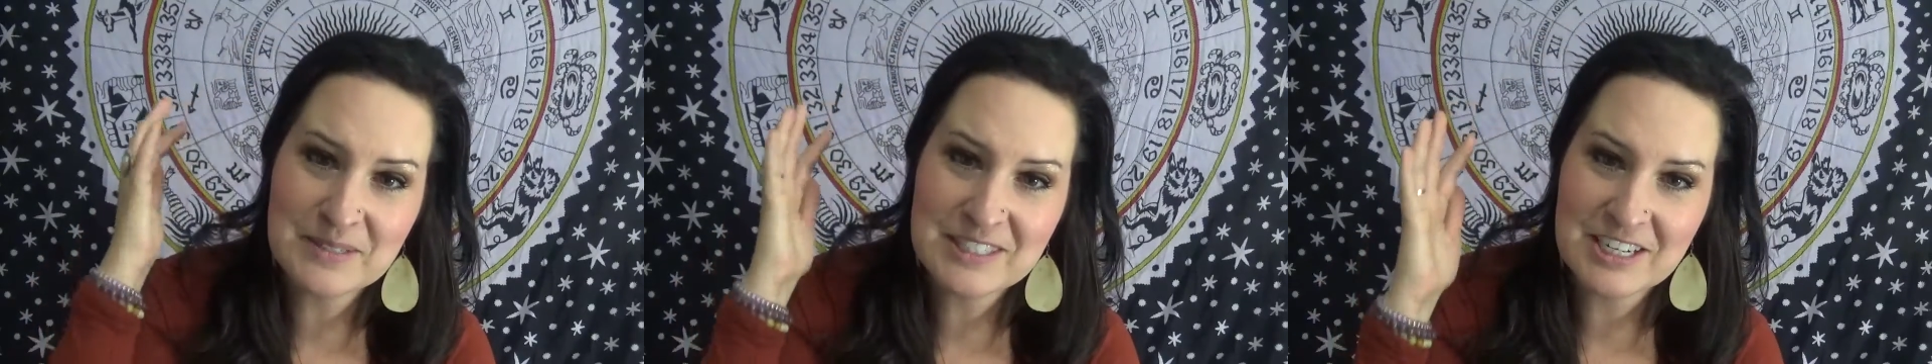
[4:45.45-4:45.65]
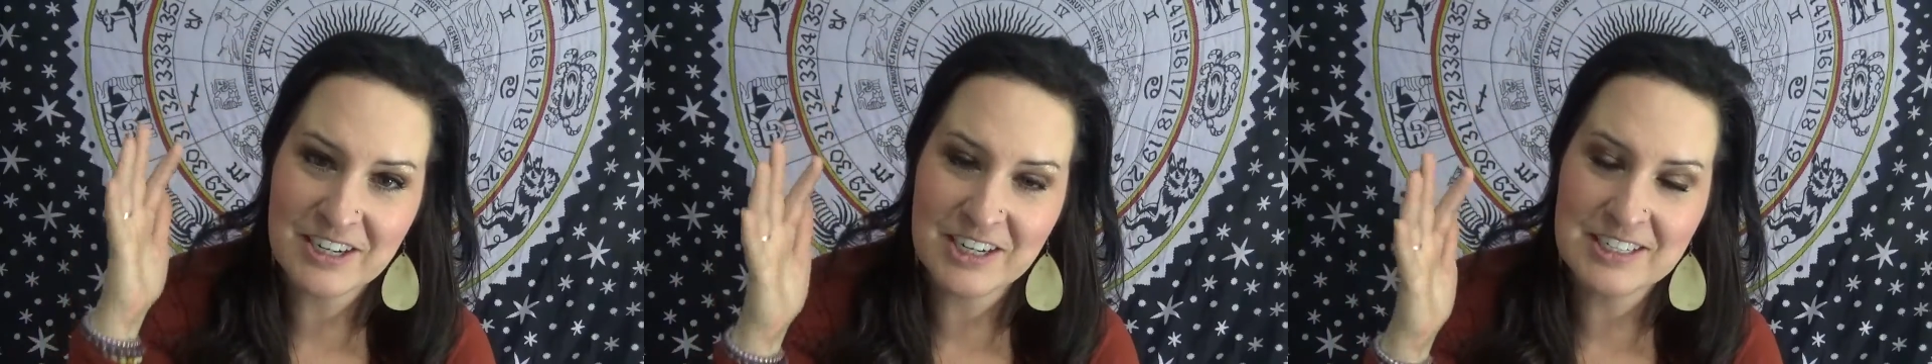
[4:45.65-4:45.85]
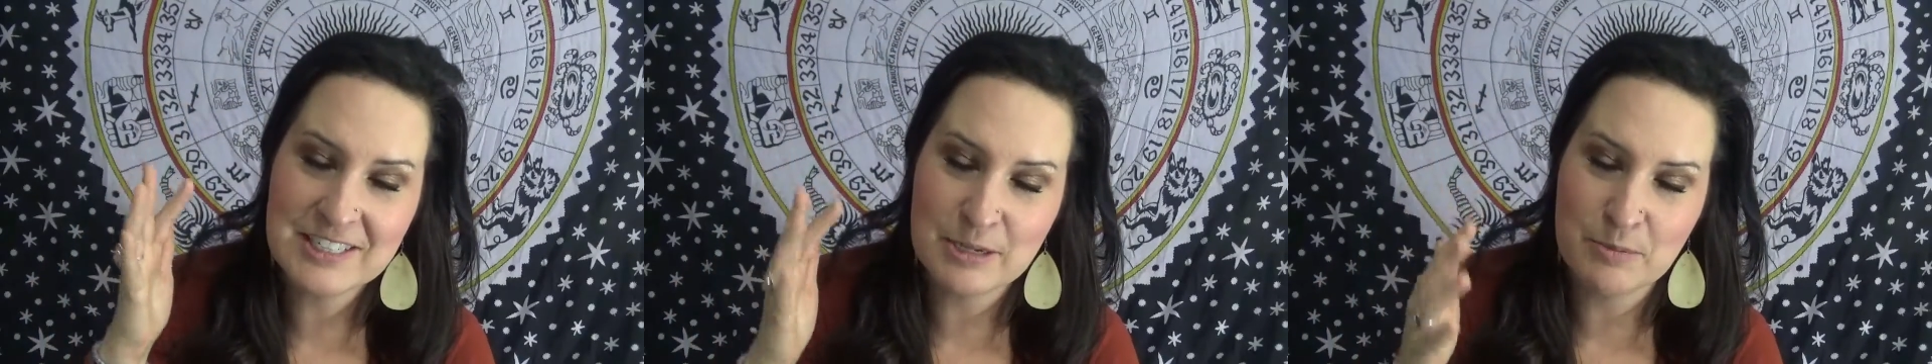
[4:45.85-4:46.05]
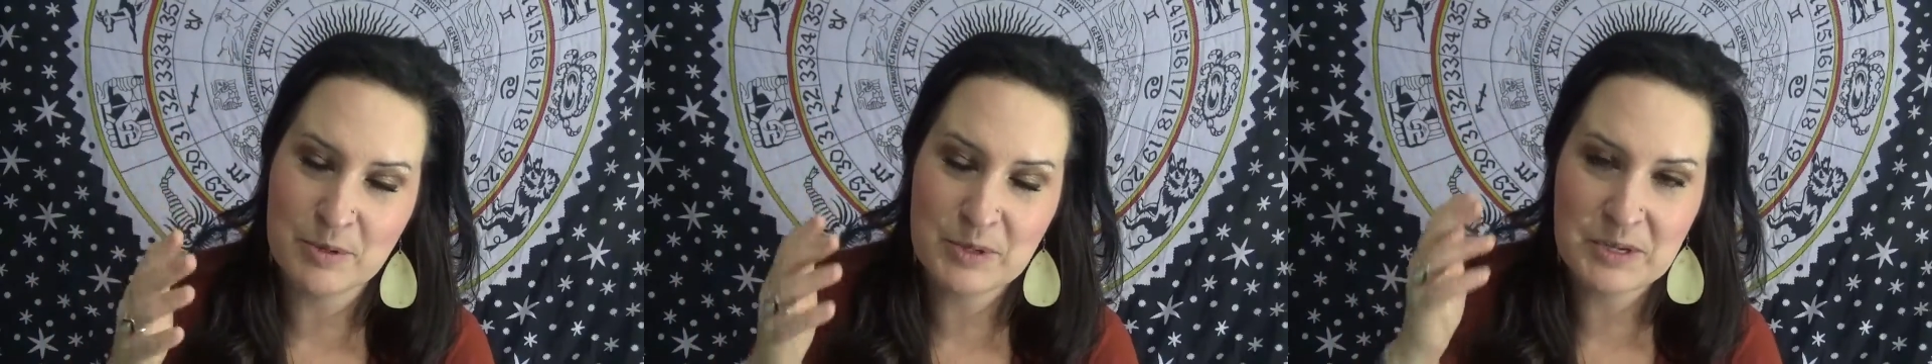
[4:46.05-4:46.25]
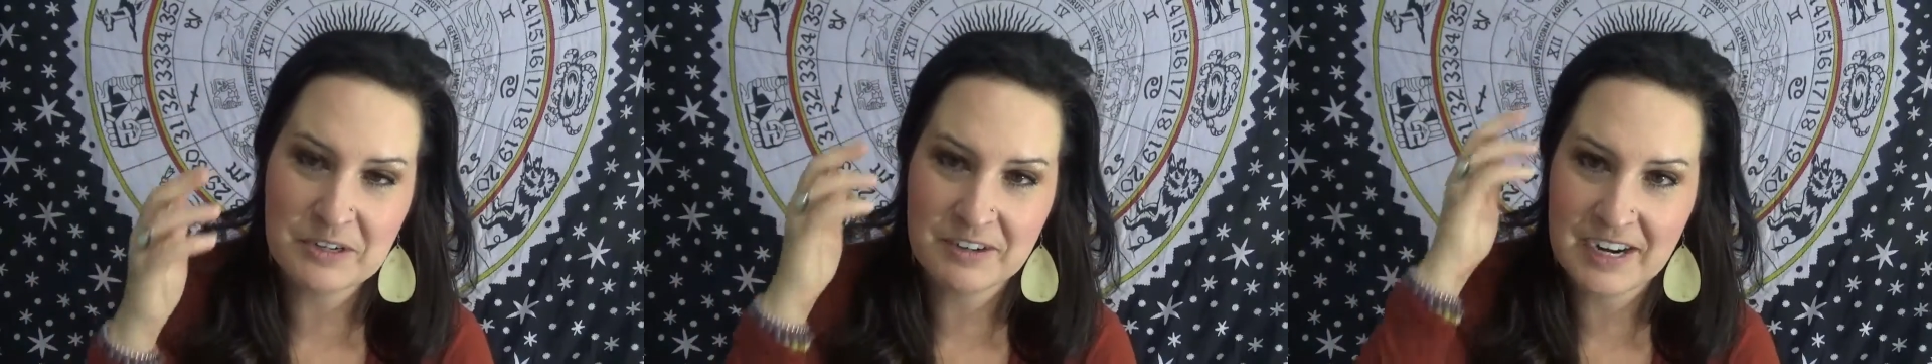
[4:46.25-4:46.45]

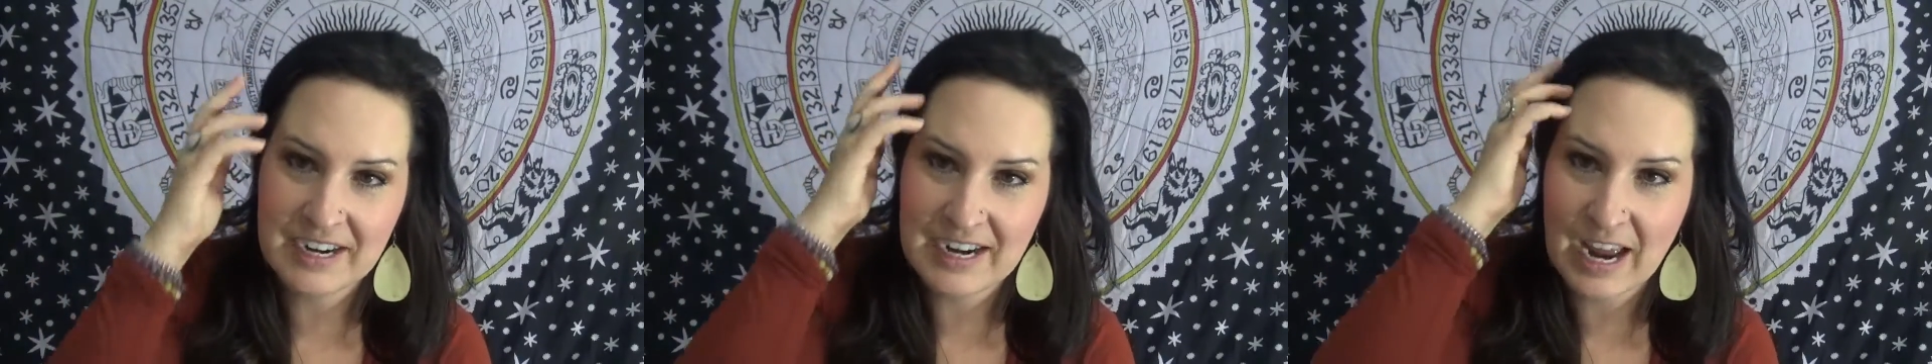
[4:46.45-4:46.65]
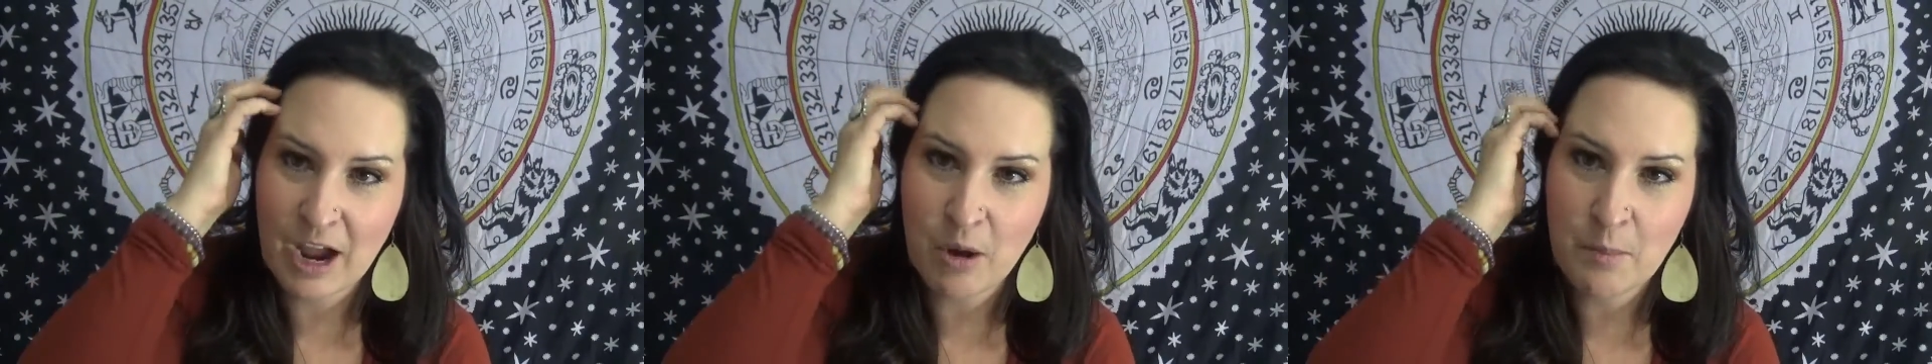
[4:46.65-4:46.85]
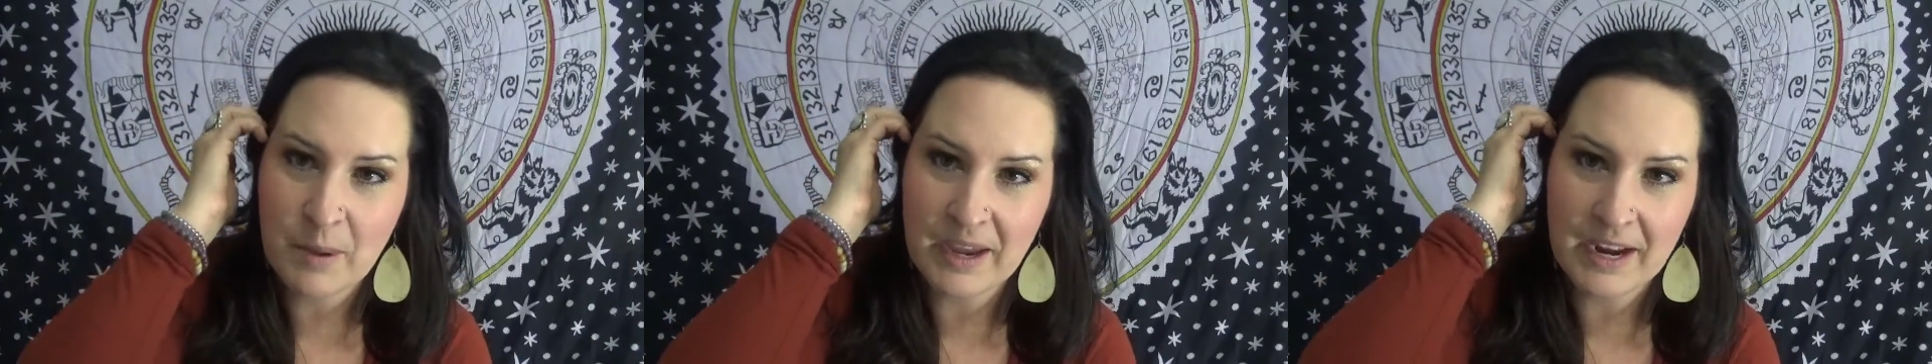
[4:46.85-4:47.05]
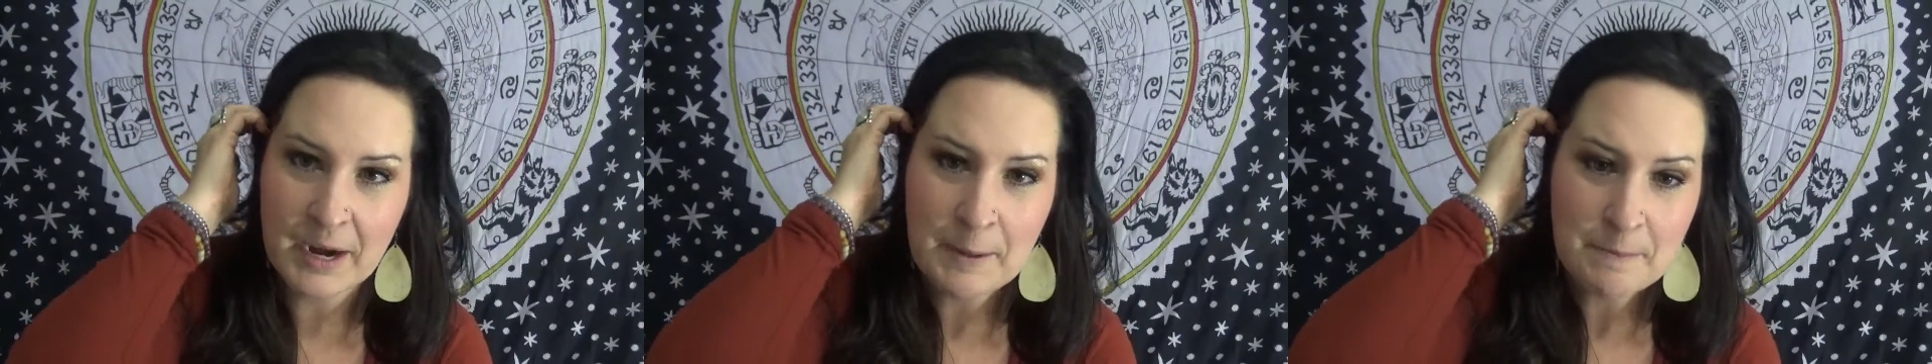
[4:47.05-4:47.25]
stereotypical right now, but